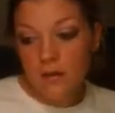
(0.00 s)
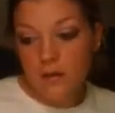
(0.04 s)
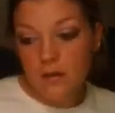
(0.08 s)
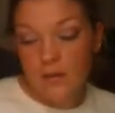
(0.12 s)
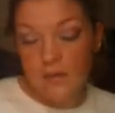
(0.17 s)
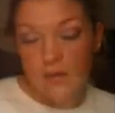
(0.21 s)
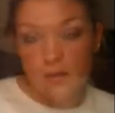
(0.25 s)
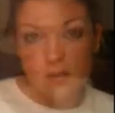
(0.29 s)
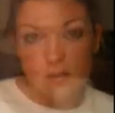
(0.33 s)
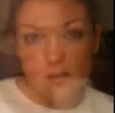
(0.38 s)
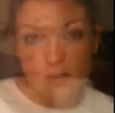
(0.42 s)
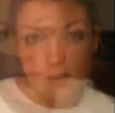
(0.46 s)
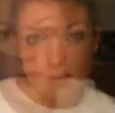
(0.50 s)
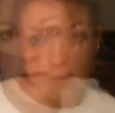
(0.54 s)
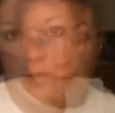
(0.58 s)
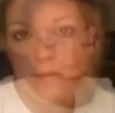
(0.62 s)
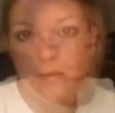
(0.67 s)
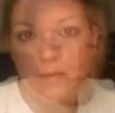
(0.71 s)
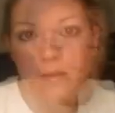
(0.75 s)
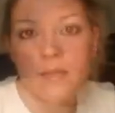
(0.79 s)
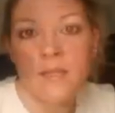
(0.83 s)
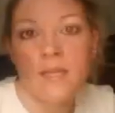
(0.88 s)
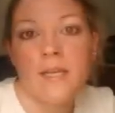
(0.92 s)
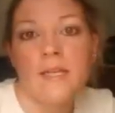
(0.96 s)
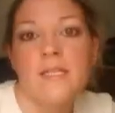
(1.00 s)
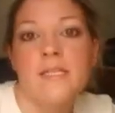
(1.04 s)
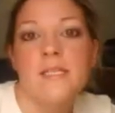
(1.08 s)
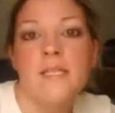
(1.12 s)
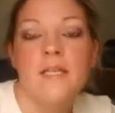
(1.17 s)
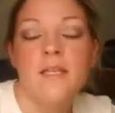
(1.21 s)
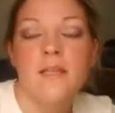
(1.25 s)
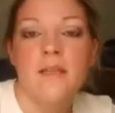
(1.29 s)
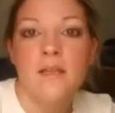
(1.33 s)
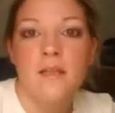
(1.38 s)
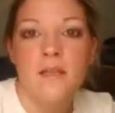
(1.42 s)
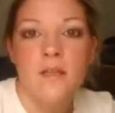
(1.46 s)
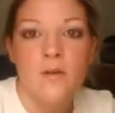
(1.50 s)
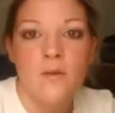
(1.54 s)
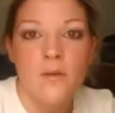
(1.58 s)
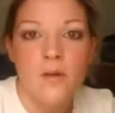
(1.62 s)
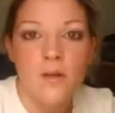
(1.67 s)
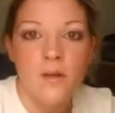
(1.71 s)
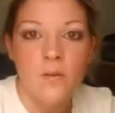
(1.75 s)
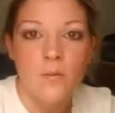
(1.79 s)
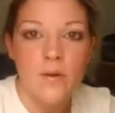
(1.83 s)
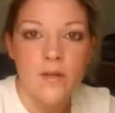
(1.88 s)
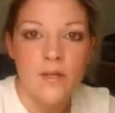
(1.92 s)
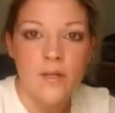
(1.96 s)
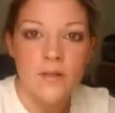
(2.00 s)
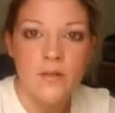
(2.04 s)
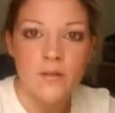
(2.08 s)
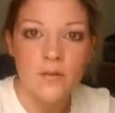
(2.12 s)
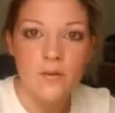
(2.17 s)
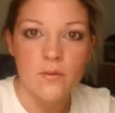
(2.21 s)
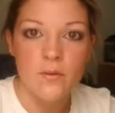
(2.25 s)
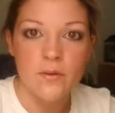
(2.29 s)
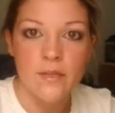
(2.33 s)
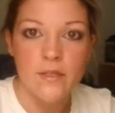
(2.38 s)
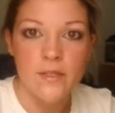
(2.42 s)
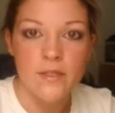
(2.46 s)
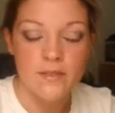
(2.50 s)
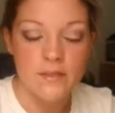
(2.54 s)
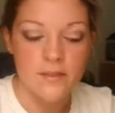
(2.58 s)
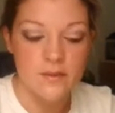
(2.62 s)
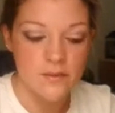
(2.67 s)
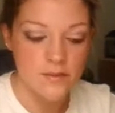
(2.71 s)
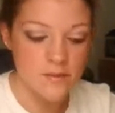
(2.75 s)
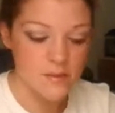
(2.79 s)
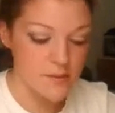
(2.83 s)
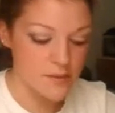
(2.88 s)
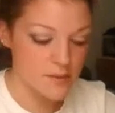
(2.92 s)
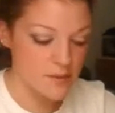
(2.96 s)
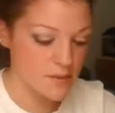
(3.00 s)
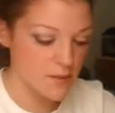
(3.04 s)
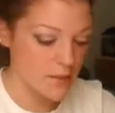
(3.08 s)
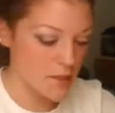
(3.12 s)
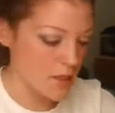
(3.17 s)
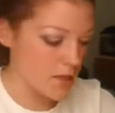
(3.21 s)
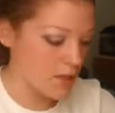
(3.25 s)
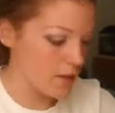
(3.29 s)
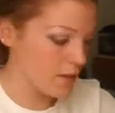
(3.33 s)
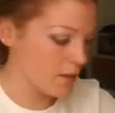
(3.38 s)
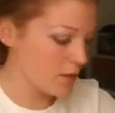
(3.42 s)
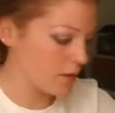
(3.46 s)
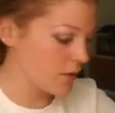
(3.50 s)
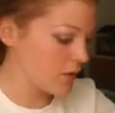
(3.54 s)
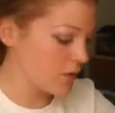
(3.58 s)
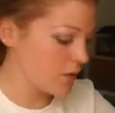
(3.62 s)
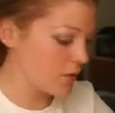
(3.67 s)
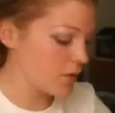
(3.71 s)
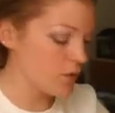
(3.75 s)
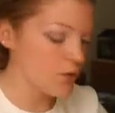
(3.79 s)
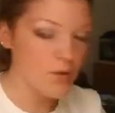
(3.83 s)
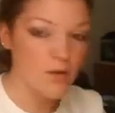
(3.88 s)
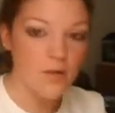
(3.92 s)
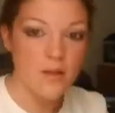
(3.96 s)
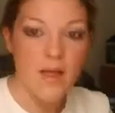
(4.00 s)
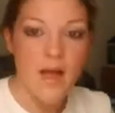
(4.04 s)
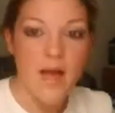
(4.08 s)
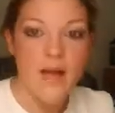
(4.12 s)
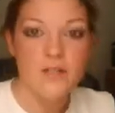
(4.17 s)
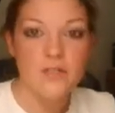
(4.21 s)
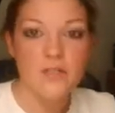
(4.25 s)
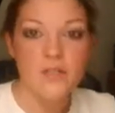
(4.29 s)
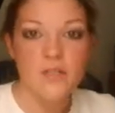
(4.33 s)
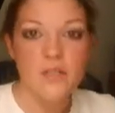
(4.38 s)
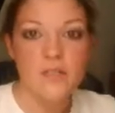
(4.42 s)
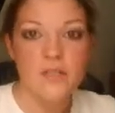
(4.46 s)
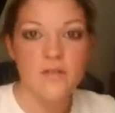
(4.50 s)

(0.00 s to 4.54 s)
just like that. The next thing that you're going to want to do is curl your lashes.